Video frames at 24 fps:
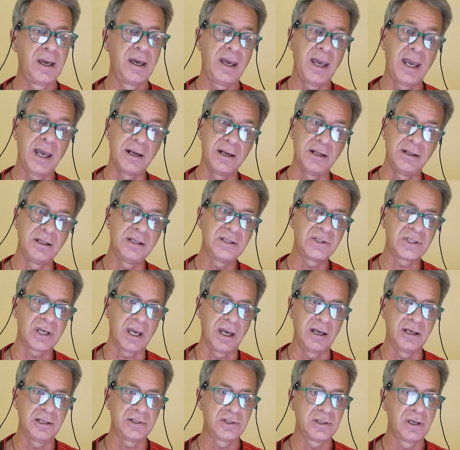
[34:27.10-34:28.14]
And in this
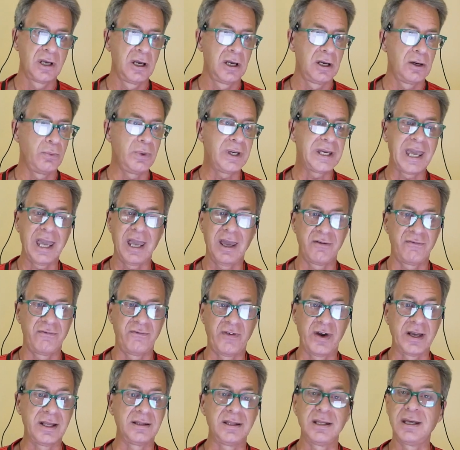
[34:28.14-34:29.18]
case, we can't
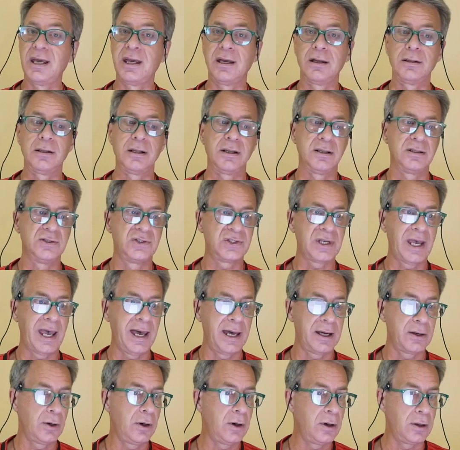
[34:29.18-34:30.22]
fight the aliens
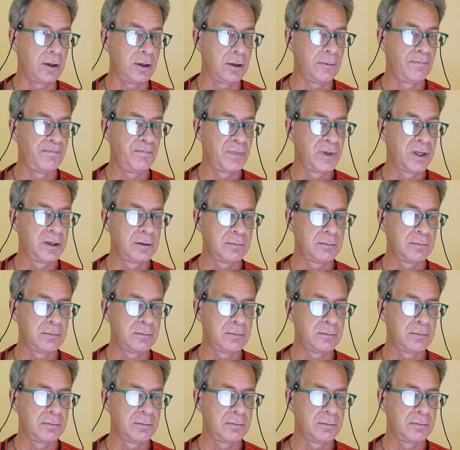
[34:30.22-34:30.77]
at all.